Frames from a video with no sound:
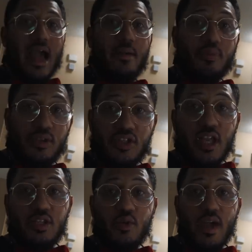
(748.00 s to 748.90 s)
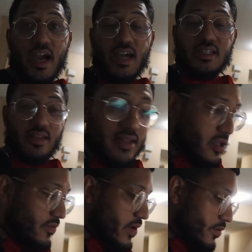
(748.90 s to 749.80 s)
I appreciate you guys.
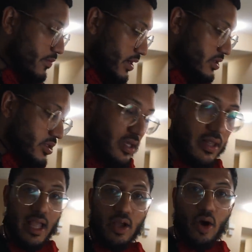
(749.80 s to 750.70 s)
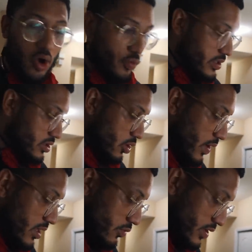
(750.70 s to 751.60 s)
Thank you very much. Like always. Oh
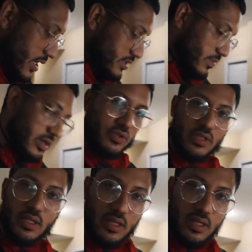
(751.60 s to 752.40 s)
wait, we got some extras in